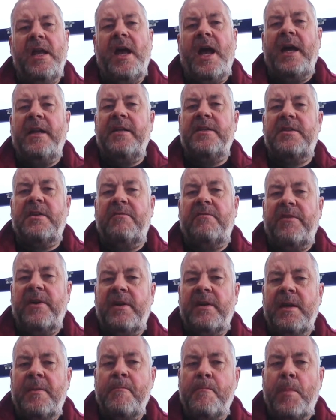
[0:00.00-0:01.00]
and it's a
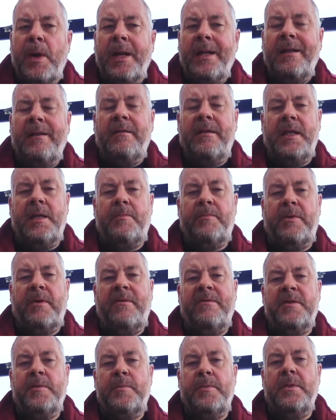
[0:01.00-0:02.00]
very mildly
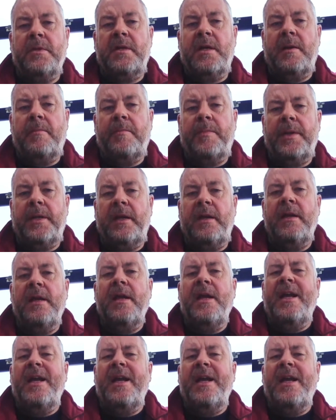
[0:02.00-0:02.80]
profitable company.